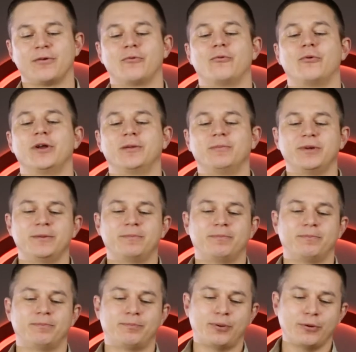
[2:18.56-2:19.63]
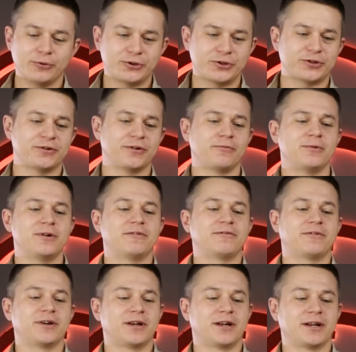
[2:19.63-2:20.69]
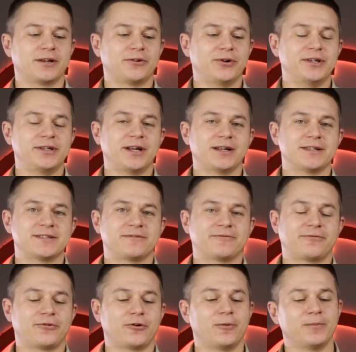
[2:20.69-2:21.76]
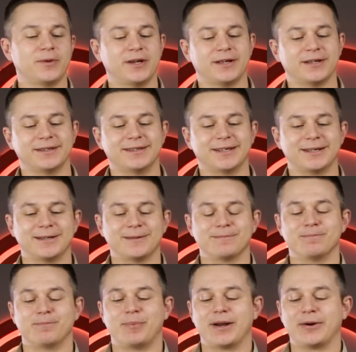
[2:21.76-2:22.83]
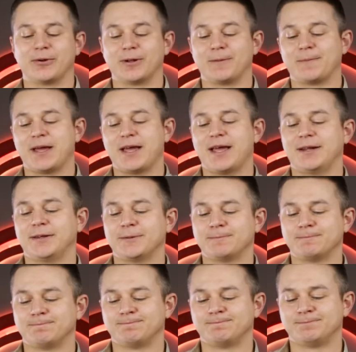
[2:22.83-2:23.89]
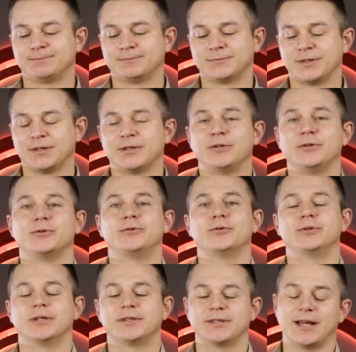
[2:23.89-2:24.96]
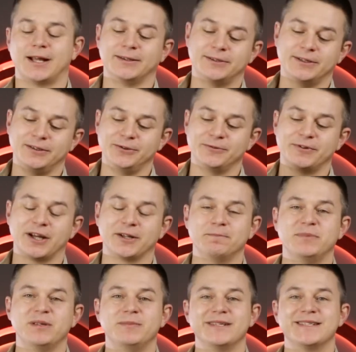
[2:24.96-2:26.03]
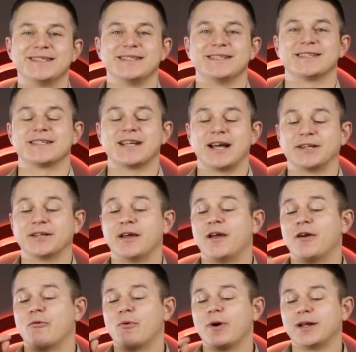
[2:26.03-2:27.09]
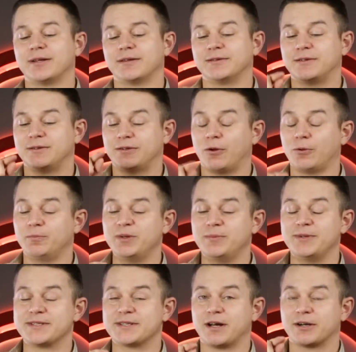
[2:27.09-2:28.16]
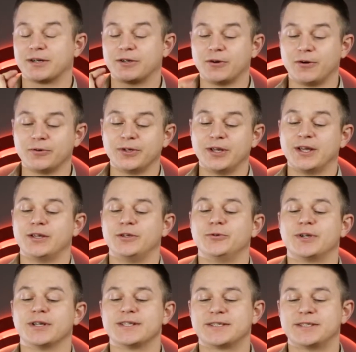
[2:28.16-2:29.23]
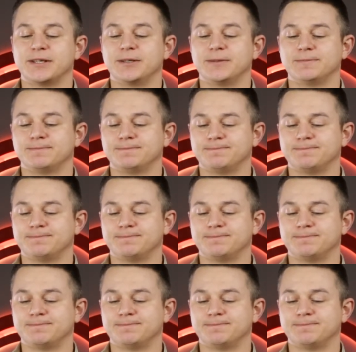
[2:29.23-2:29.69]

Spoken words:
will be pushed with green gas from the barrel. And you do that until you've got BBs inside. When all BBs are gone, you can still